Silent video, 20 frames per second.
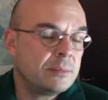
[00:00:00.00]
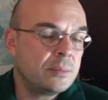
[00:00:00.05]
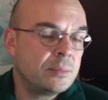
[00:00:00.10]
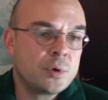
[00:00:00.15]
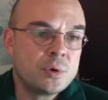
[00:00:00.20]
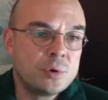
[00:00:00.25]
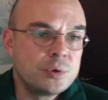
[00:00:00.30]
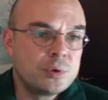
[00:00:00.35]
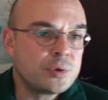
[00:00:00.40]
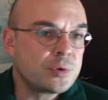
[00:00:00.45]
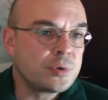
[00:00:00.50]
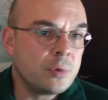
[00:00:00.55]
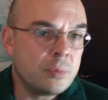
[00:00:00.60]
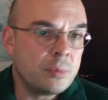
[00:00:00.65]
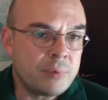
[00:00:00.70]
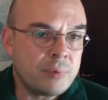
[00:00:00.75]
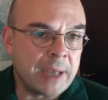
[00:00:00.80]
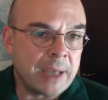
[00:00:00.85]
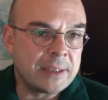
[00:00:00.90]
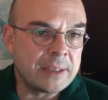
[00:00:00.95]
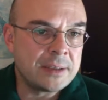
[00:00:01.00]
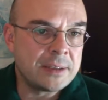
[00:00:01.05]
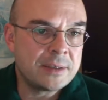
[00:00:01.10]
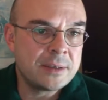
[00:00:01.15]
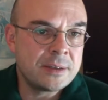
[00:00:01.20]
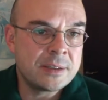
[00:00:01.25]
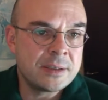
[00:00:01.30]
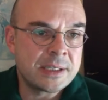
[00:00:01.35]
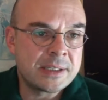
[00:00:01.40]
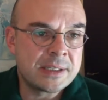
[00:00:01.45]
cultural
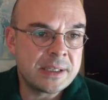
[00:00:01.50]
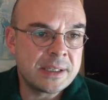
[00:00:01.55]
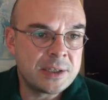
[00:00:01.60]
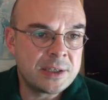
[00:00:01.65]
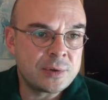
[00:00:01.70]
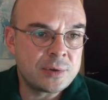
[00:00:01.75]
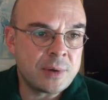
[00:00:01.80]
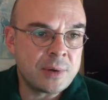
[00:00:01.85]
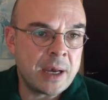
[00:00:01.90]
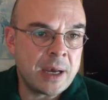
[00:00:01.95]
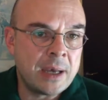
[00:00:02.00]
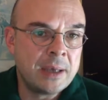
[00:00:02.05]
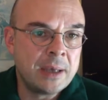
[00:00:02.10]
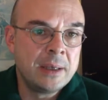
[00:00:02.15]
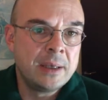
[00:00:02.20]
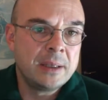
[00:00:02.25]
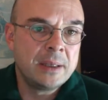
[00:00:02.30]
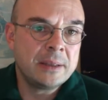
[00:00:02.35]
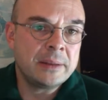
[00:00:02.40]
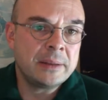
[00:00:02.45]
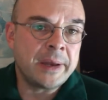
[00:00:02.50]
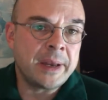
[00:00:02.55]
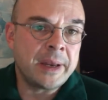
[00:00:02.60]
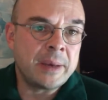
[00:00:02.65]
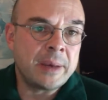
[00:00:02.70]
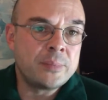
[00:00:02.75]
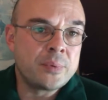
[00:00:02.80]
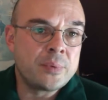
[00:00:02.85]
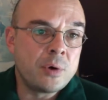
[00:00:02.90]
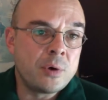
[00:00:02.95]
practices, etc., that are
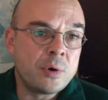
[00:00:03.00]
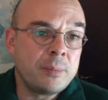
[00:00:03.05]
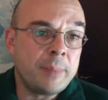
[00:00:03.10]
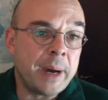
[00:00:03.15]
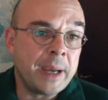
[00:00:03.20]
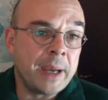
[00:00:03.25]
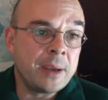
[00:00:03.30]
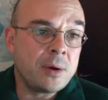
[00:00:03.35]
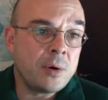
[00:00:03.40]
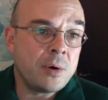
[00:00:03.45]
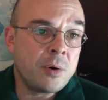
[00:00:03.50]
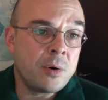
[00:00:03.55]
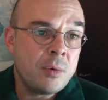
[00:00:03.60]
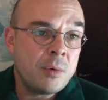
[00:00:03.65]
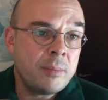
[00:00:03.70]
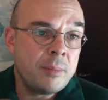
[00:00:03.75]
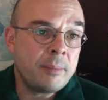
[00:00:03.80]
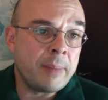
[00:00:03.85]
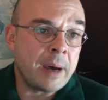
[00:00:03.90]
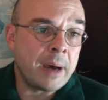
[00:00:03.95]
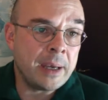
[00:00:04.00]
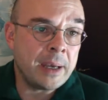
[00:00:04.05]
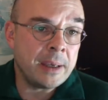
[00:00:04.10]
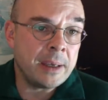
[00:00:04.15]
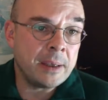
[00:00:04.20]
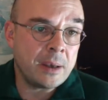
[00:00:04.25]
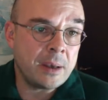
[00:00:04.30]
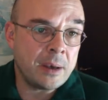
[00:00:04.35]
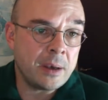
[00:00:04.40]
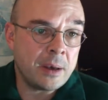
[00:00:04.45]
brought back home
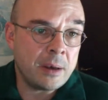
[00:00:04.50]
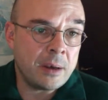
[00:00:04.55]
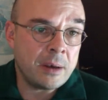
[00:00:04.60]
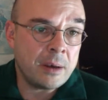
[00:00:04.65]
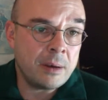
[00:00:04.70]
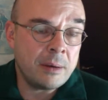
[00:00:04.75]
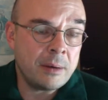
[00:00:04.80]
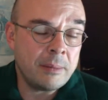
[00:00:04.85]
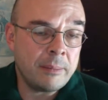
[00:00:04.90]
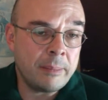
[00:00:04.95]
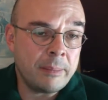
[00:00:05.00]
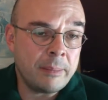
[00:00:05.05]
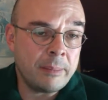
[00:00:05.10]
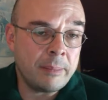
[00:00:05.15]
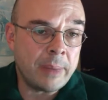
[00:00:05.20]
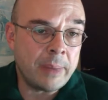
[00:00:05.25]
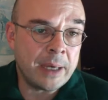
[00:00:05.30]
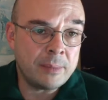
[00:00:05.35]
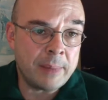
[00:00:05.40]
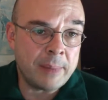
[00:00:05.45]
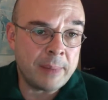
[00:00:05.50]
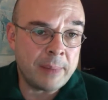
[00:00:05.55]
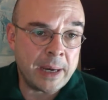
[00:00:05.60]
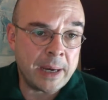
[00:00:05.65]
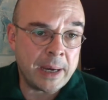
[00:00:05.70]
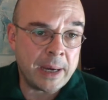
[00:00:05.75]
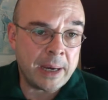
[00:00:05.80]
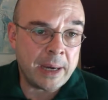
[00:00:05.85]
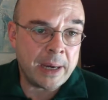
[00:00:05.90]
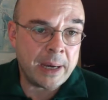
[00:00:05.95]
by the
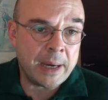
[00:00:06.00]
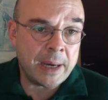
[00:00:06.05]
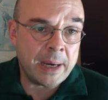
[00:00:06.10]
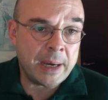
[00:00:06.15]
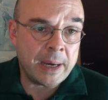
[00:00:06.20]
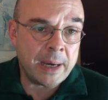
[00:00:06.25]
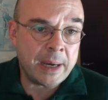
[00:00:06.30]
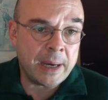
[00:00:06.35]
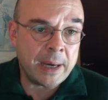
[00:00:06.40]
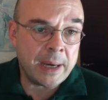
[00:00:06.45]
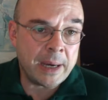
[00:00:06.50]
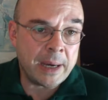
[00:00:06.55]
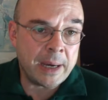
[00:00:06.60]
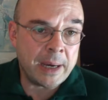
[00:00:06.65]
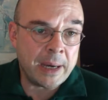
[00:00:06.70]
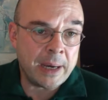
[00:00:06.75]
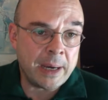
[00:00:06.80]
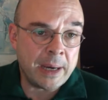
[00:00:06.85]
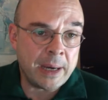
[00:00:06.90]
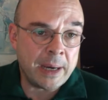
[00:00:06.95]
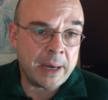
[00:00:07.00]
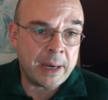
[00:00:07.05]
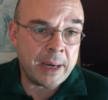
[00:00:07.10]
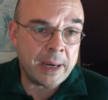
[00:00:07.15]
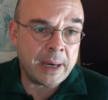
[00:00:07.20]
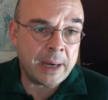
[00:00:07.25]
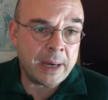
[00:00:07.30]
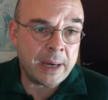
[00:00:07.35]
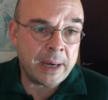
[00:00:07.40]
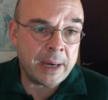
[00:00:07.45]
migrants. So
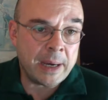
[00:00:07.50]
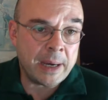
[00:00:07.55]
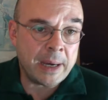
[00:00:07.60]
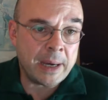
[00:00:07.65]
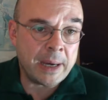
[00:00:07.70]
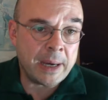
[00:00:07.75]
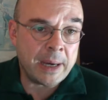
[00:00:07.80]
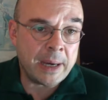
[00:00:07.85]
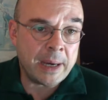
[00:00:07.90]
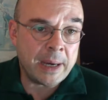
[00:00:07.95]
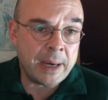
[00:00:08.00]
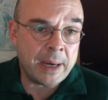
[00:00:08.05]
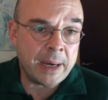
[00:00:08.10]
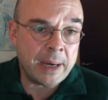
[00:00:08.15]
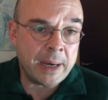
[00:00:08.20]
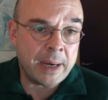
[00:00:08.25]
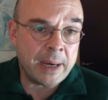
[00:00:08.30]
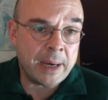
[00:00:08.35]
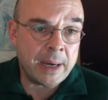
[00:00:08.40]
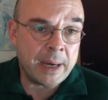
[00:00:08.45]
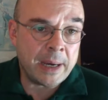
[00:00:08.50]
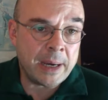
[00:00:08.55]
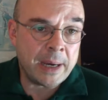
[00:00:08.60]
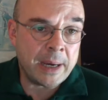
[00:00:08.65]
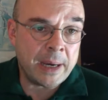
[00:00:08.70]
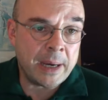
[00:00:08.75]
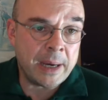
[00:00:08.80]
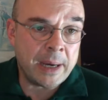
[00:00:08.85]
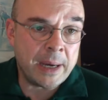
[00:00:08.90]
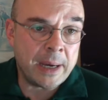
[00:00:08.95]
political remittances,
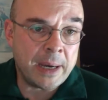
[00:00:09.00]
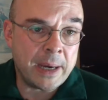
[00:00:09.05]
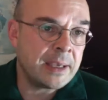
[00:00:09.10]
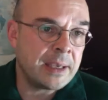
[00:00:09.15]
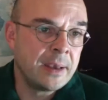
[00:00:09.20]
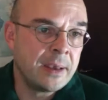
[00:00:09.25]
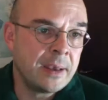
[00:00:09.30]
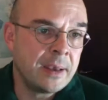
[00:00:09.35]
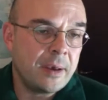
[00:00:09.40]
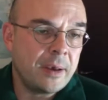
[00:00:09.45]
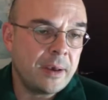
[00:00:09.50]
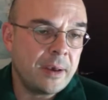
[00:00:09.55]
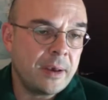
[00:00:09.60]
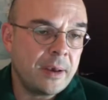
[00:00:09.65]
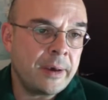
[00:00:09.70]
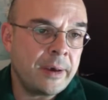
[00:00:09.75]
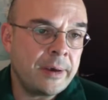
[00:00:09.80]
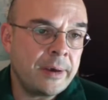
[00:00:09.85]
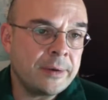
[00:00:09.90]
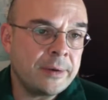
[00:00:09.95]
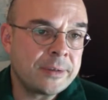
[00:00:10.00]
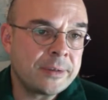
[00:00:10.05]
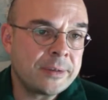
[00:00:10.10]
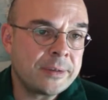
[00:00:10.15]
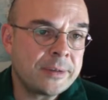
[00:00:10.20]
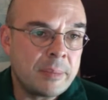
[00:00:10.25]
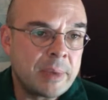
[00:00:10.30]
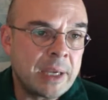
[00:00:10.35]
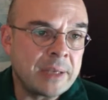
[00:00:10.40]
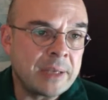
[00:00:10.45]
it's, let's say, a
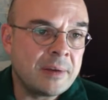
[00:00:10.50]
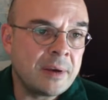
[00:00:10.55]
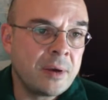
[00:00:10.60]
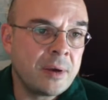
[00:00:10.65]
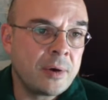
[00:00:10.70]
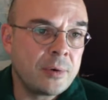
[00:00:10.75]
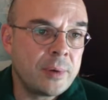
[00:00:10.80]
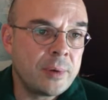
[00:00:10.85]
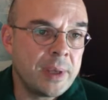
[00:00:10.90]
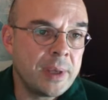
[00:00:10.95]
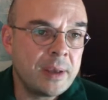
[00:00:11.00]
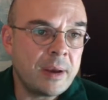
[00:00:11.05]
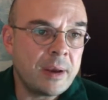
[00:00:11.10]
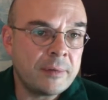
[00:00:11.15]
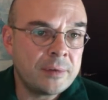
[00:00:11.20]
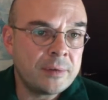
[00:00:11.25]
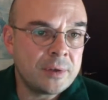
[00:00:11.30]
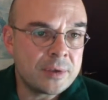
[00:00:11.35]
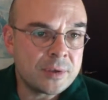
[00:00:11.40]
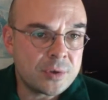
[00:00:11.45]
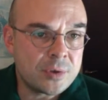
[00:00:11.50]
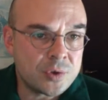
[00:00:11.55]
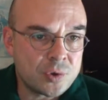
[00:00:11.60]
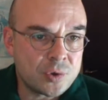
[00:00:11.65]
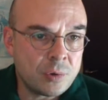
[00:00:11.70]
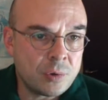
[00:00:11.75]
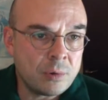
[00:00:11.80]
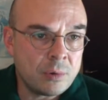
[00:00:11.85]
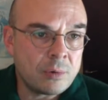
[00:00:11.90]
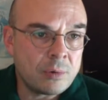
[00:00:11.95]
subcategory of the
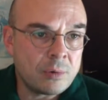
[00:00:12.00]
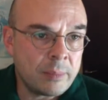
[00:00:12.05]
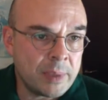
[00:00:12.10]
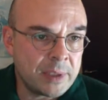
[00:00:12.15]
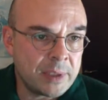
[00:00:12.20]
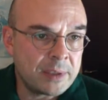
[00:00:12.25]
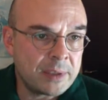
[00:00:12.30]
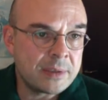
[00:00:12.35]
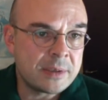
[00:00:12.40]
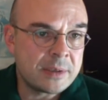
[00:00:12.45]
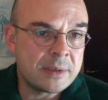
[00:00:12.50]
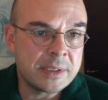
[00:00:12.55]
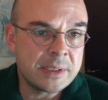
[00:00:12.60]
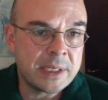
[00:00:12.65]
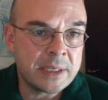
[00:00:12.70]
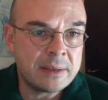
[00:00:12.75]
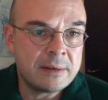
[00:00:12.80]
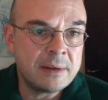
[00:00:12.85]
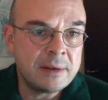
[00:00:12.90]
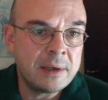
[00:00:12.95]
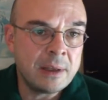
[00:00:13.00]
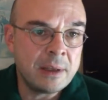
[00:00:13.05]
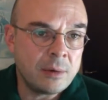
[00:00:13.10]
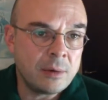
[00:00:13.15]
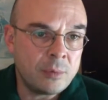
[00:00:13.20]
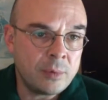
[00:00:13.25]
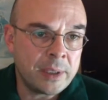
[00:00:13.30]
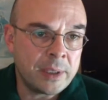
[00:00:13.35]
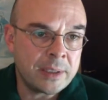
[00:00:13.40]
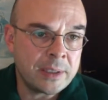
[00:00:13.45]
social remittances that
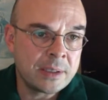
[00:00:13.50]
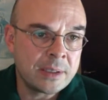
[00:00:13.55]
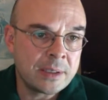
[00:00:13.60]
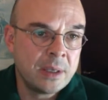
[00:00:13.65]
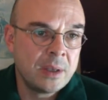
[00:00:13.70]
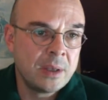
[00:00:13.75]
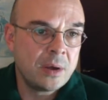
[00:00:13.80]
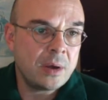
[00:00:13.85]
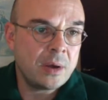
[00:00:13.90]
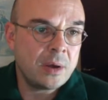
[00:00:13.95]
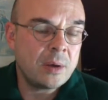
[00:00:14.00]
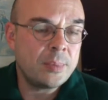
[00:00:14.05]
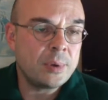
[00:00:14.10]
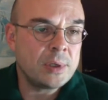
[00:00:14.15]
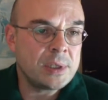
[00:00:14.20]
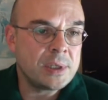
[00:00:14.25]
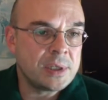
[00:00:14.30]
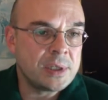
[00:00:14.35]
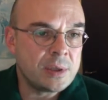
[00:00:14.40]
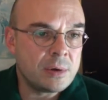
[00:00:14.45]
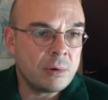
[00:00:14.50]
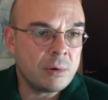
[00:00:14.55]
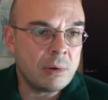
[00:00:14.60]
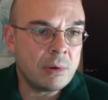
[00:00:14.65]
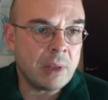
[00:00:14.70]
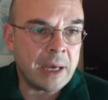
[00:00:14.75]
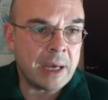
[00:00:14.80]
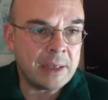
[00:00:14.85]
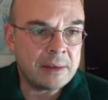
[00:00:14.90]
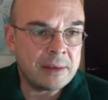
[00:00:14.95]
deal with
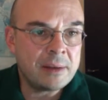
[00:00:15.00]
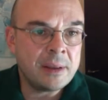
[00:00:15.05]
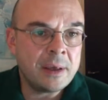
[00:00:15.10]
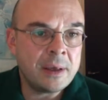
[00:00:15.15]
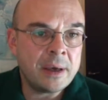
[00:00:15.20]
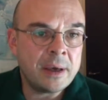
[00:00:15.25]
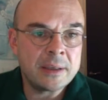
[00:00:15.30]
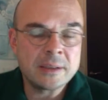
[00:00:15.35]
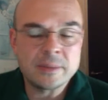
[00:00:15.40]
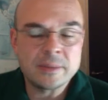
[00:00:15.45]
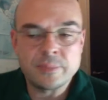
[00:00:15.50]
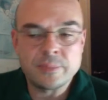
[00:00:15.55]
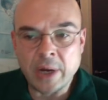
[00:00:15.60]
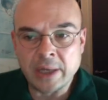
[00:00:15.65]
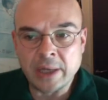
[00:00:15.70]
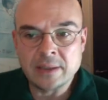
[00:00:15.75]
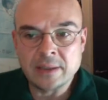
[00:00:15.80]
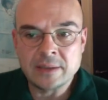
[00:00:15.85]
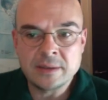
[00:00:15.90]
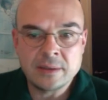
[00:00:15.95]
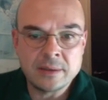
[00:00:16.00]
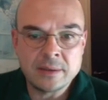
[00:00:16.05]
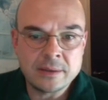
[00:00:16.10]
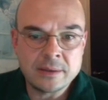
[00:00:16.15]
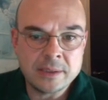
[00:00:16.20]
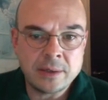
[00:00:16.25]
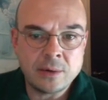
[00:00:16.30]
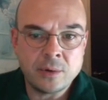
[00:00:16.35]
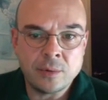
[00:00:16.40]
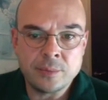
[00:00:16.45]
political ideas,
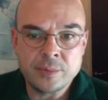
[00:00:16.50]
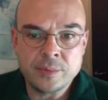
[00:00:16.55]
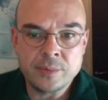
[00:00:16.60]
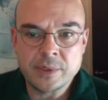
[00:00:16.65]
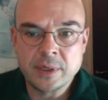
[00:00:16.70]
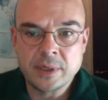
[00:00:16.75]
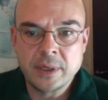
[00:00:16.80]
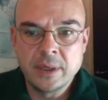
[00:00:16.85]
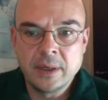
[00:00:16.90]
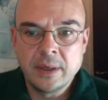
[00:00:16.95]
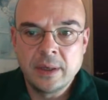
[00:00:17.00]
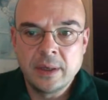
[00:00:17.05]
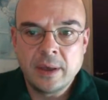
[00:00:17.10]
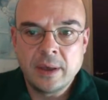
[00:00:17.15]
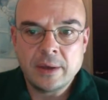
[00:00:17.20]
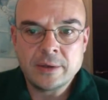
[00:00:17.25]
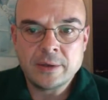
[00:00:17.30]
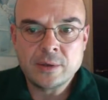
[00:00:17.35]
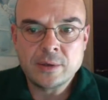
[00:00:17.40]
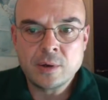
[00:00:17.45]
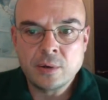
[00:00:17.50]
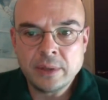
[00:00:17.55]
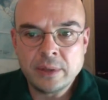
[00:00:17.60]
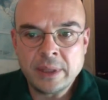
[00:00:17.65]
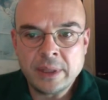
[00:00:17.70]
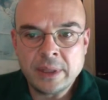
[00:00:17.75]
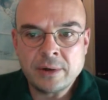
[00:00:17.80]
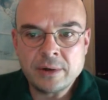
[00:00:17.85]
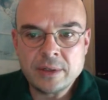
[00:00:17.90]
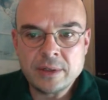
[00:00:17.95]
practices, and norms.
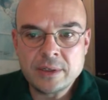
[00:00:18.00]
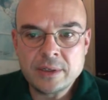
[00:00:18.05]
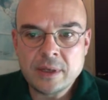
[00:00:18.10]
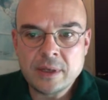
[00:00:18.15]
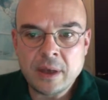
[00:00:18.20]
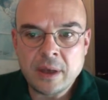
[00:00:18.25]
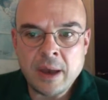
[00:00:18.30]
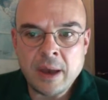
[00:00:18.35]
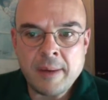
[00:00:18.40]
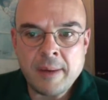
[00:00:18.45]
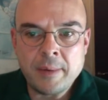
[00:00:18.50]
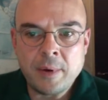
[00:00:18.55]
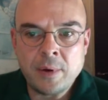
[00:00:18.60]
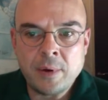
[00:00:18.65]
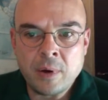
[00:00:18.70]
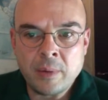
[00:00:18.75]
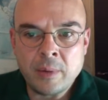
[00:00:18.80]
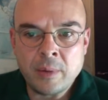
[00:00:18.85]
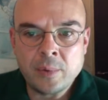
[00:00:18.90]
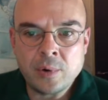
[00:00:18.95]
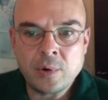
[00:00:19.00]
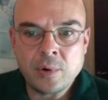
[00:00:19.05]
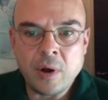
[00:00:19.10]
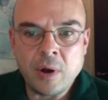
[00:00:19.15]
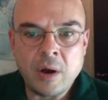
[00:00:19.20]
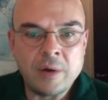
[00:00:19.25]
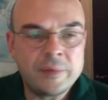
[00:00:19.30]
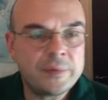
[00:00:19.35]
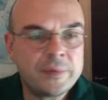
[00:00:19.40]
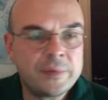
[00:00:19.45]
So there is a
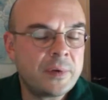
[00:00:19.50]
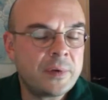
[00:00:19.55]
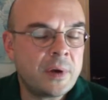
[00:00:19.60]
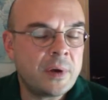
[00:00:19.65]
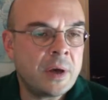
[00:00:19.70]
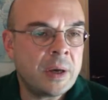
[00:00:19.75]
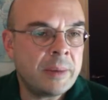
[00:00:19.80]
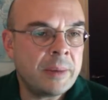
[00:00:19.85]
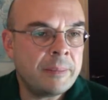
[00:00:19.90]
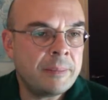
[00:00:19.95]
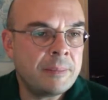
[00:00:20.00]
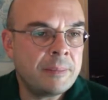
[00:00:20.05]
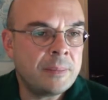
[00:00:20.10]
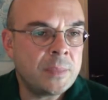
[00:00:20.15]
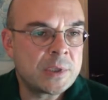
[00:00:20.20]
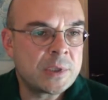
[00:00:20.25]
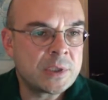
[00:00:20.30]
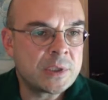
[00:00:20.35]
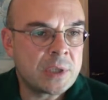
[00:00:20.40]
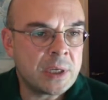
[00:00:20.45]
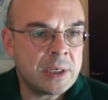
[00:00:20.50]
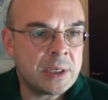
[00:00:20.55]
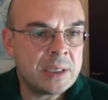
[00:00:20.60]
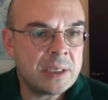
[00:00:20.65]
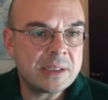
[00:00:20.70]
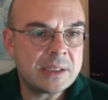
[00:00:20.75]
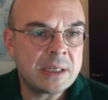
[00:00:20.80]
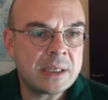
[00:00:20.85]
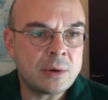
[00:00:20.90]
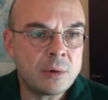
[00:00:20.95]
number of
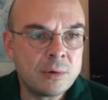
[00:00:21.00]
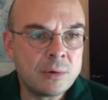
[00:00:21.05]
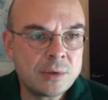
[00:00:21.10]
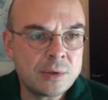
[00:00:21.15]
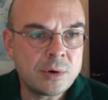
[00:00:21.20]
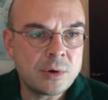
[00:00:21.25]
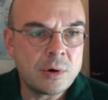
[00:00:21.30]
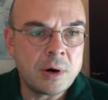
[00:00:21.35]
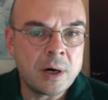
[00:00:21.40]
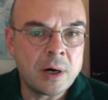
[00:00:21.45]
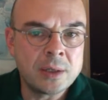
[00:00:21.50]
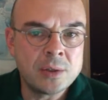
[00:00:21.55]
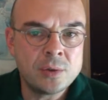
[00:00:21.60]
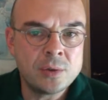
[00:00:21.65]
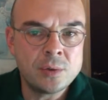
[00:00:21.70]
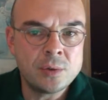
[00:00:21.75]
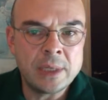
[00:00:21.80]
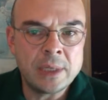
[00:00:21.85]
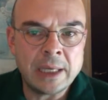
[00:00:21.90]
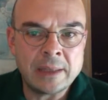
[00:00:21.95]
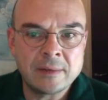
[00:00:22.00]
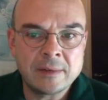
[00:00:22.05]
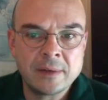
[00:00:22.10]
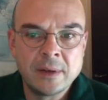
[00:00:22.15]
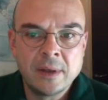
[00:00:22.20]
studies that also argue that